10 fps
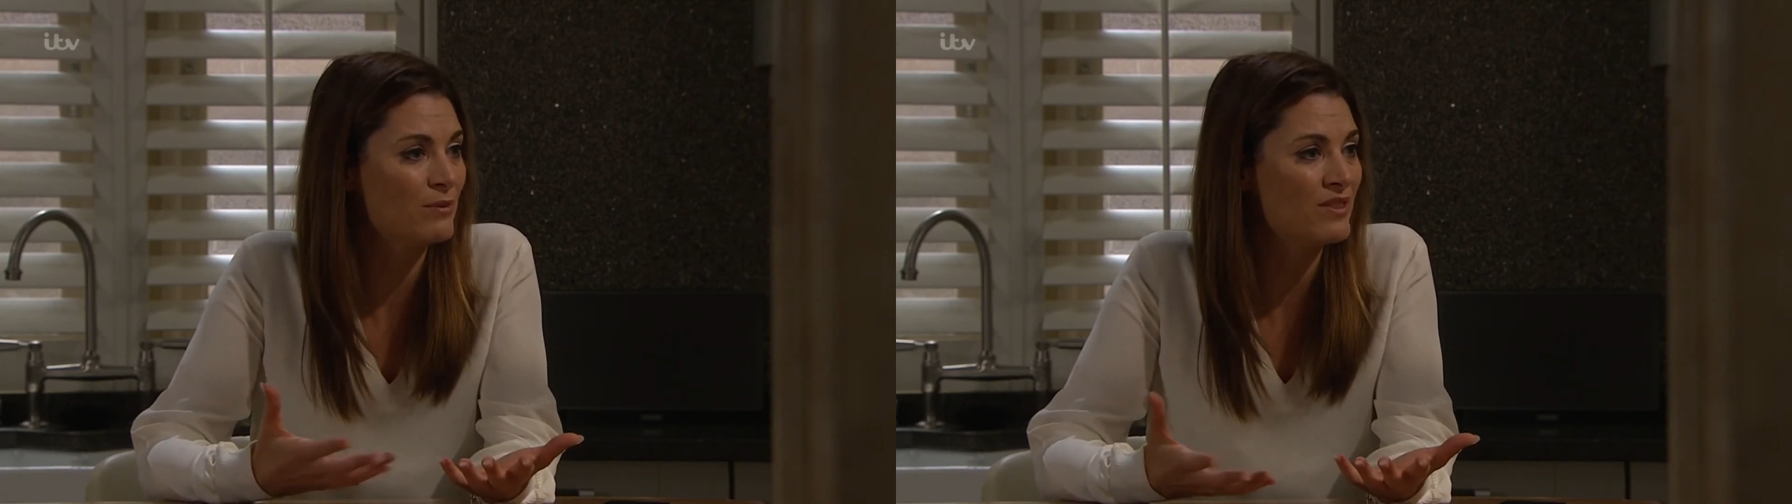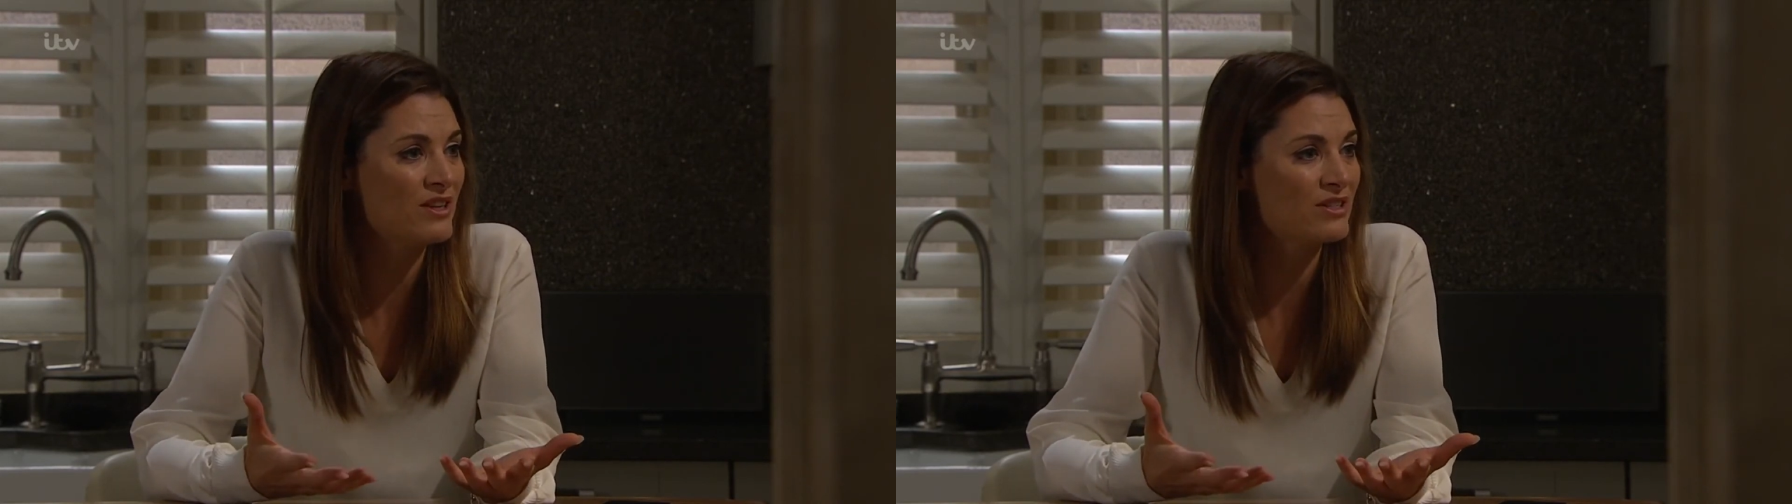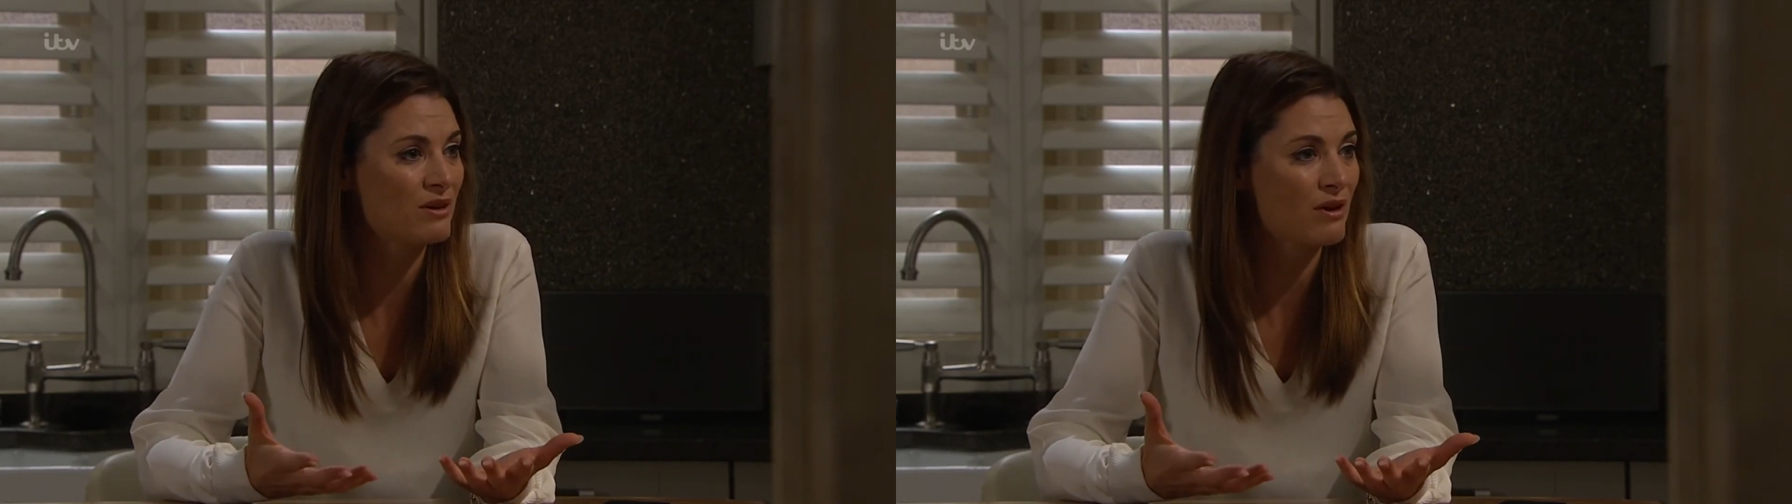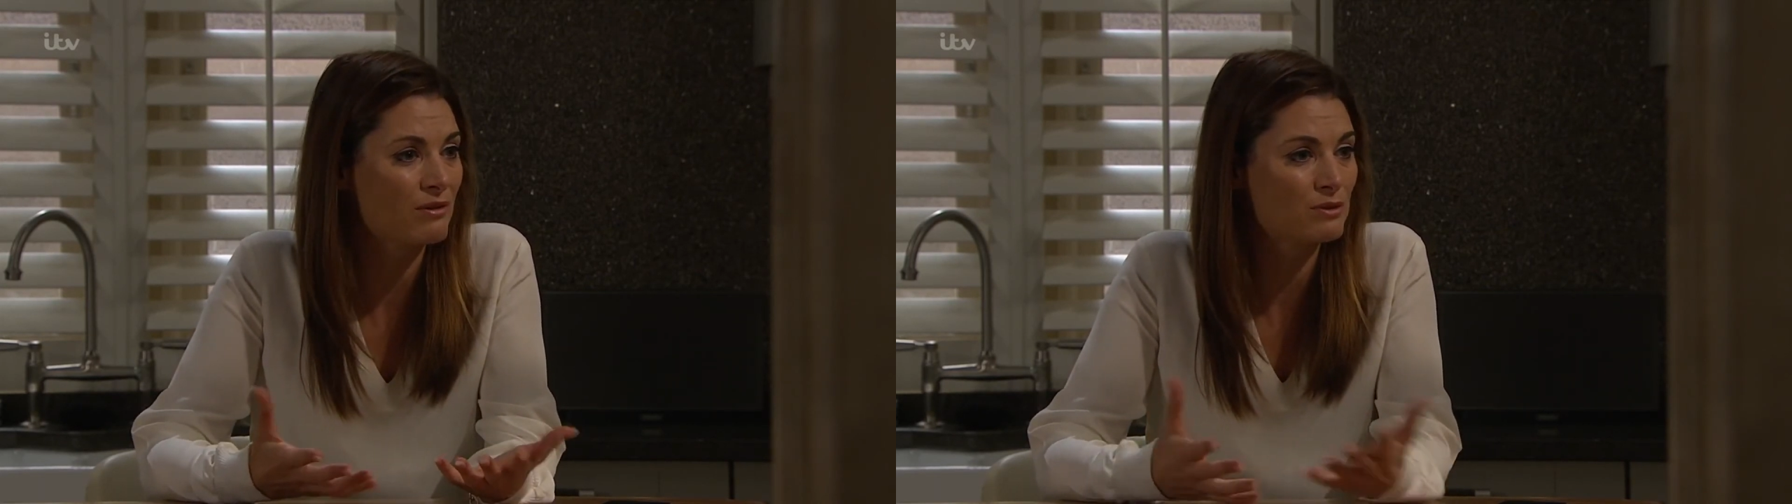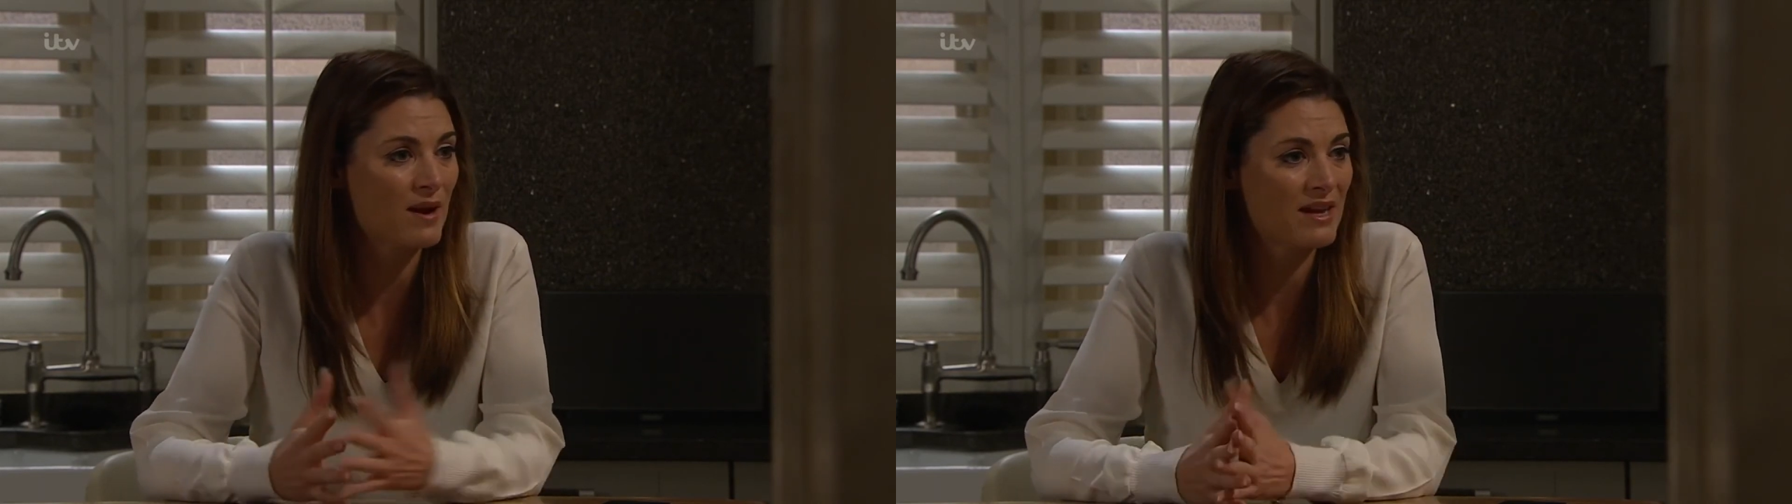when things don't go
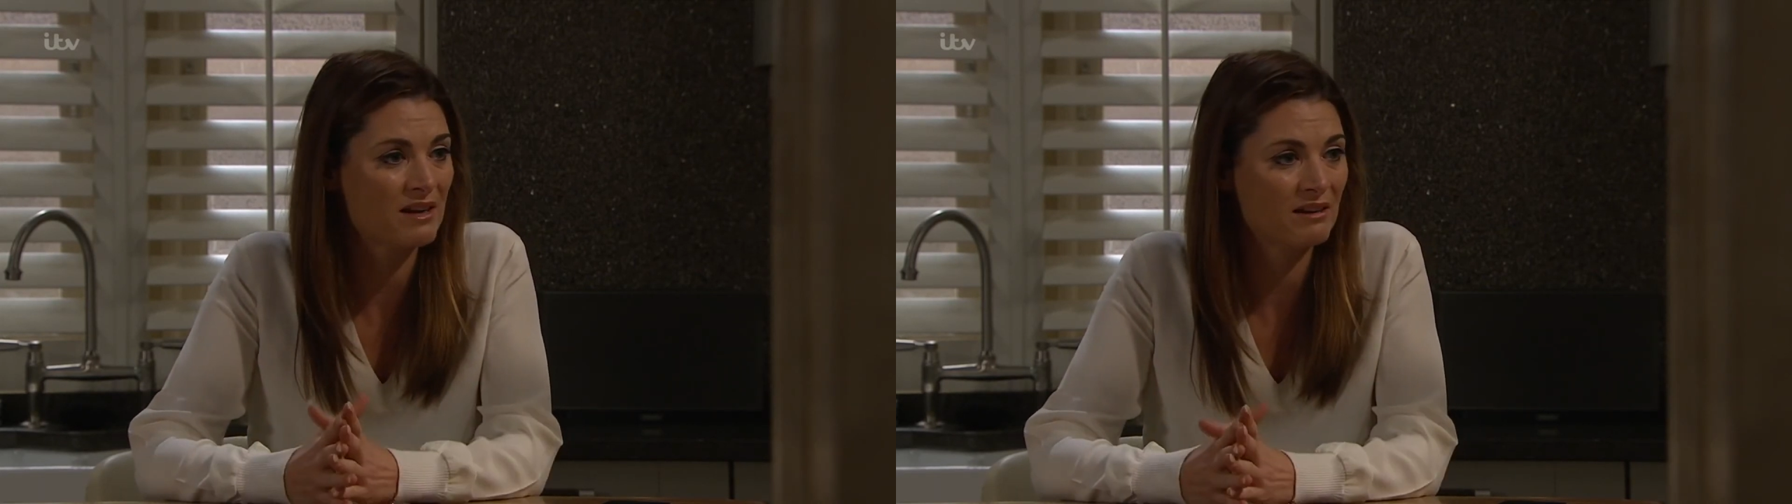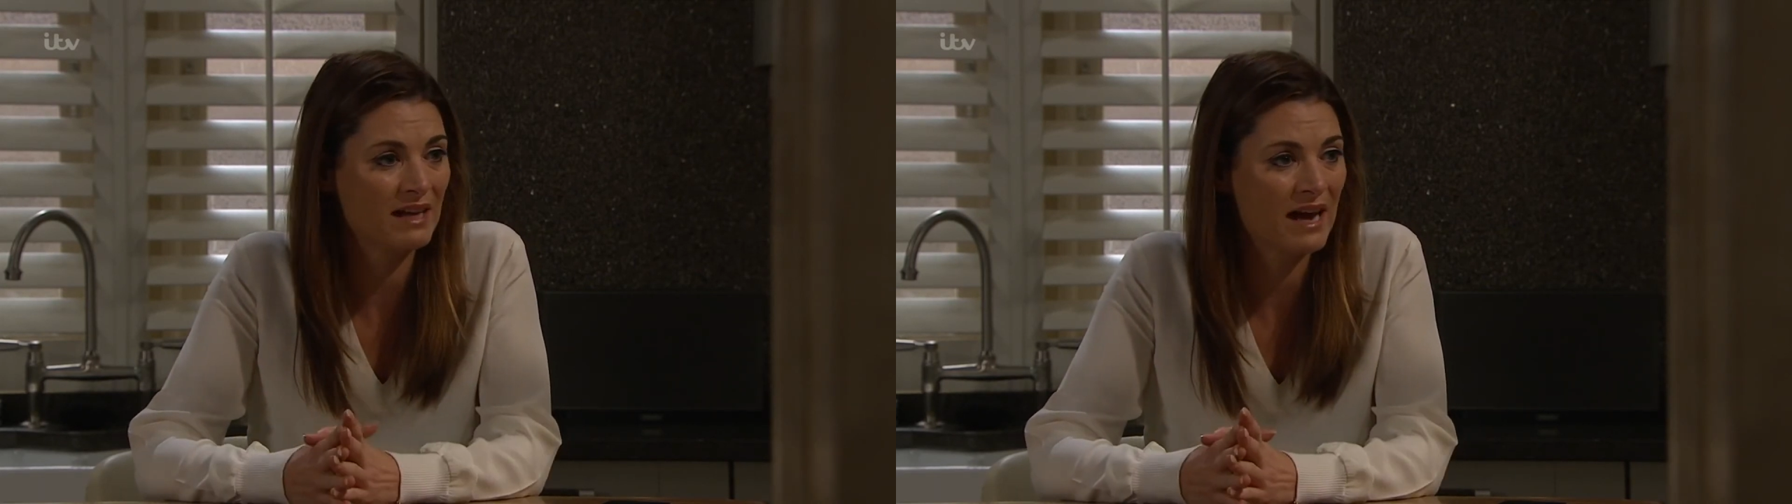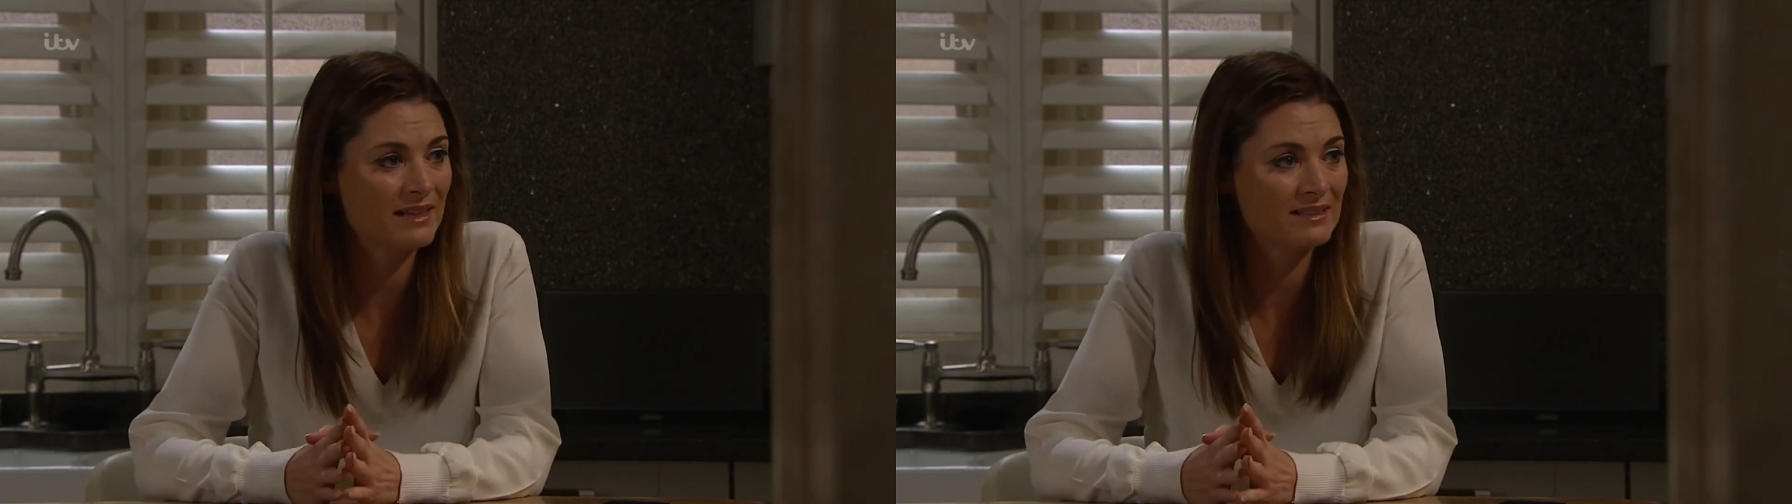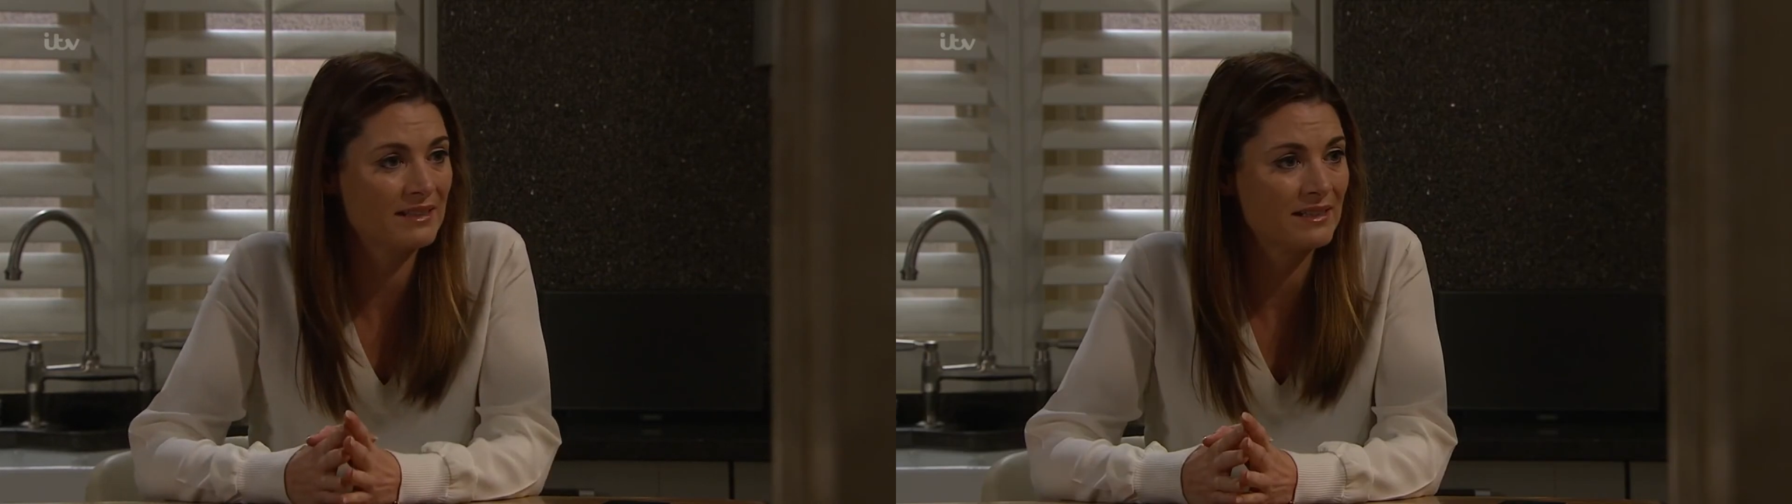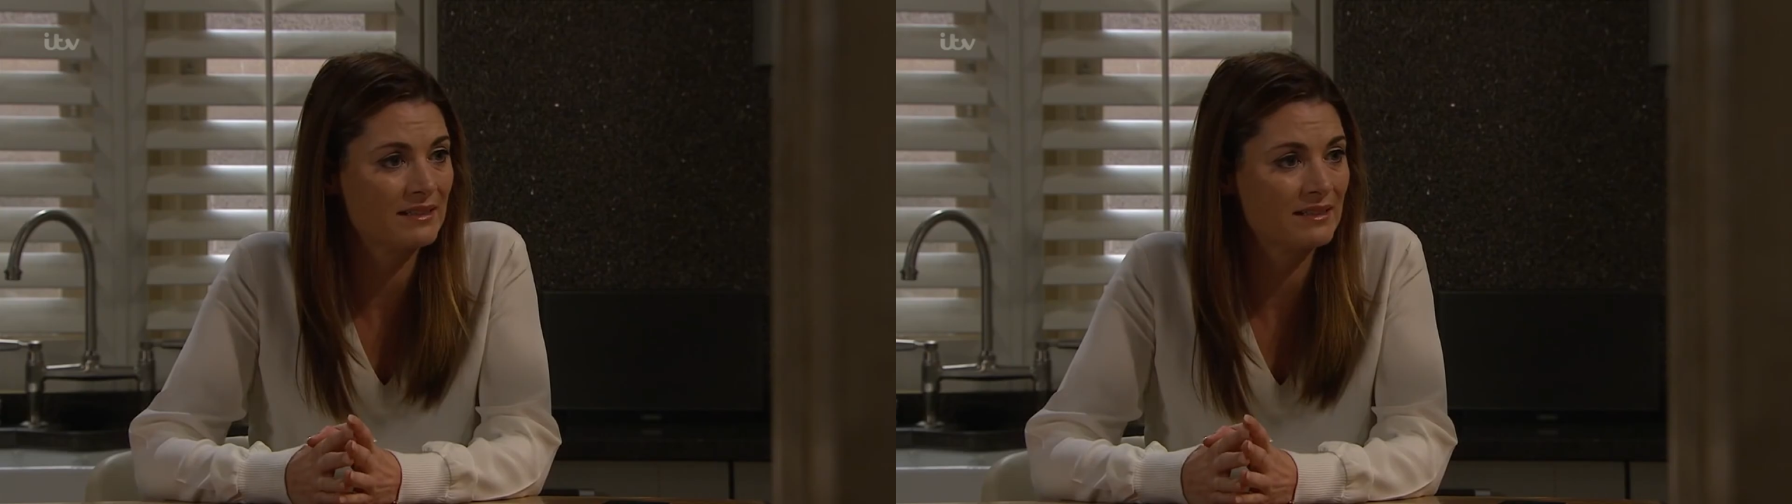his way, he can't handle it.